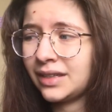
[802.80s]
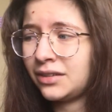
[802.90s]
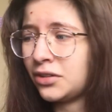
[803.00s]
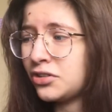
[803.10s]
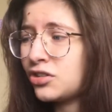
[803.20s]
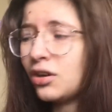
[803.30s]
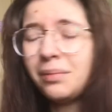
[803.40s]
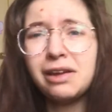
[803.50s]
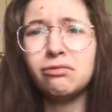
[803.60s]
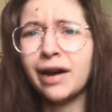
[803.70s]
there are so
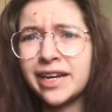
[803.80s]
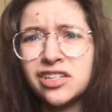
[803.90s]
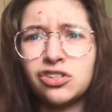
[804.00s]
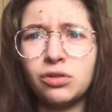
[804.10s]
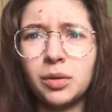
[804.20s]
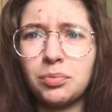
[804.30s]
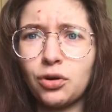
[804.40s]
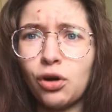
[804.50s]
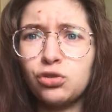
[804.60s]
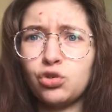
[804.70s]
many ways to
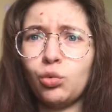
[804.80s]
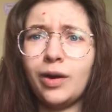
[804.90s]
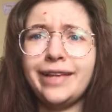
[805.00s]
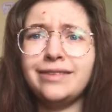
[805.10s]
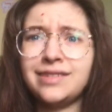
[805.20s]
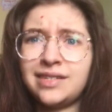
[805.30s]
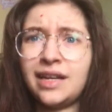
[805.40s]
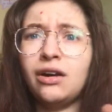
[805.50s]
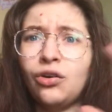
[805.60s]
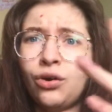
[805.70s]
approach one
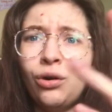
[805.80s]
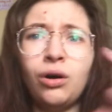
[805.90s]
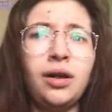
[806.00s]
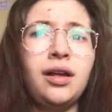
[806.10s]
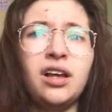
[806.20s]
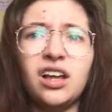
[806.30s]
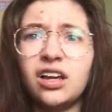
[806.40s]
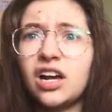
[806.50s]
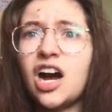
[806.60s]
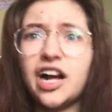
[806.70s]
single
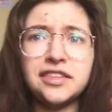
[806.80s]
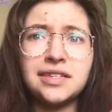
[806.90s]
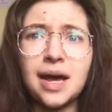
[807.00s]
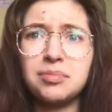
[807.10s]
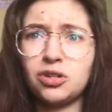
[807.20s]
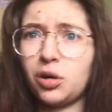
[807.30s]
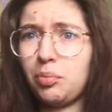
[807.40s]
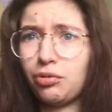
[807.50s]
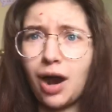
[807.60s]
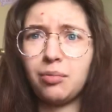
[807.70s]
concept or
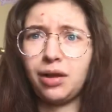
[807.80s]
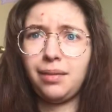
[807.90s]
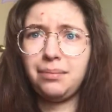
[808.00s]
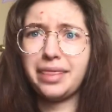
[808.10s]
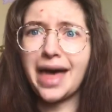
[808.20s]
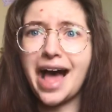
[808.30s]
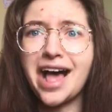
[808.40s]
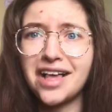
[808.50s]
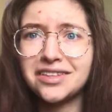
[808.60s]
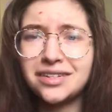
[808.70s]
problem,
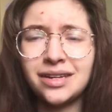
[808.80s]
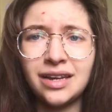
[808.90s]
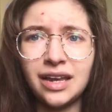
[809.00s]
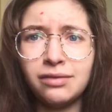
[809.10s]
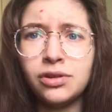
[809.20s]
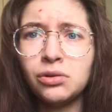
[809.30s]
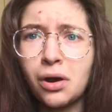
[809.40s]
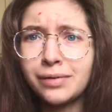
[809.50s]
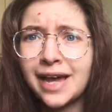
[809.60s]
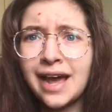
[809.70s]
that if you
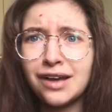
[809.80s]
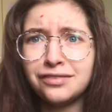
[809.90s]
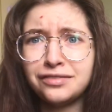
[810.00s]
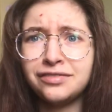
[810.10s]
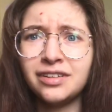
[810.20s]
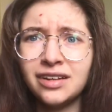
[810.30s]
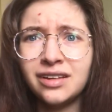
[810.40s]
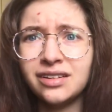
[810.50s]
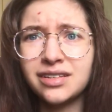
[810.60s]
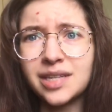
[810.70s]
don't have
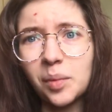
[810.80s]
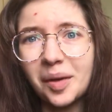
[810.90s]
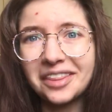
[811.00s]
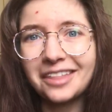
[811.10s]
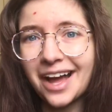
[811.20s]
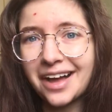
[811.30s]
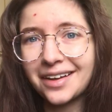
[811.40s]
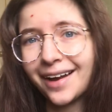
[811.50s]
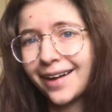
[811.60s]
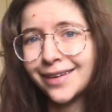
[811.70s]
someone that
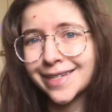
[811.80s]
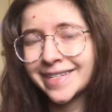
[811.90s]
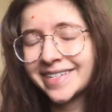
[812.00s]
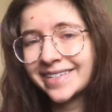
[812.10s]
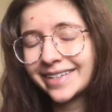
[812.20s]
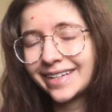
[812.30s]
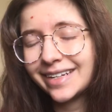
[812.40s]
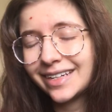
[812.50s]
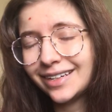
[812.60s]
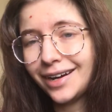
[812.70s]
is
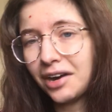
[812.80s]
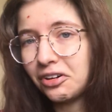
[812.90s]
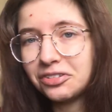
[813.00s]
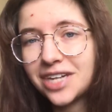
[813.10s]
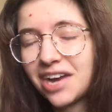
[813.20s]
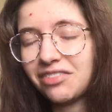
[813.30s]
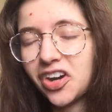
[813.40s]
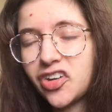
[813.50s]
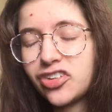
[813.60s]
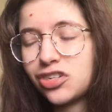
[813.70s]

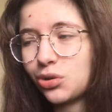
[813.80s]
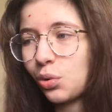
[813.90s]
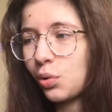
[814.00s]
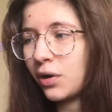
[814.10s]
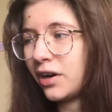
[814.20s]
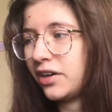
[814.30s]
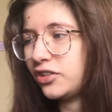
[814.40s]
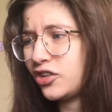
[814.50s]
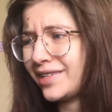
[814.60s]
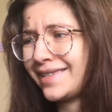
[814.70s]
neurodiverse or
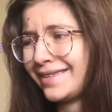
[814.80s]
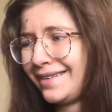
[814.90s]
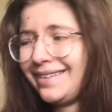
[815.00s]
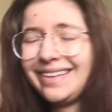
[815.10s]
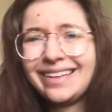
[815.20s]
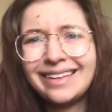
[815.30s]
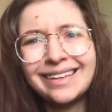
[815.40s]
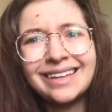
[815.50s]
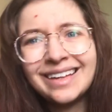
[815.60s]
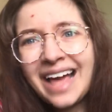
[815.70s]
just
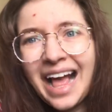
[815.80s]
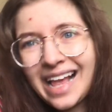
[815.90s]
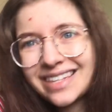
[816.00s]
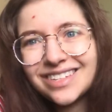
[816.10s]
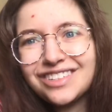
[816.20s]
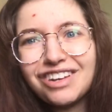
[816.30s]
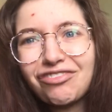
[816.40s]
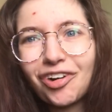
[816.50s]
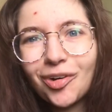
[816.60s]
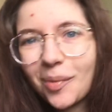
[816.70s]
has a
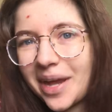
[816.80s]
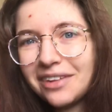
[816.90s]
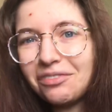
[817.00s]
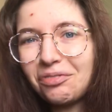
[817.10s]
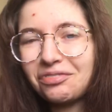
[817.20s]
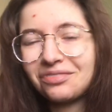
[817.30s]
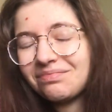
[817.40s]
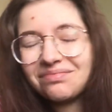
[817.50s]
different way of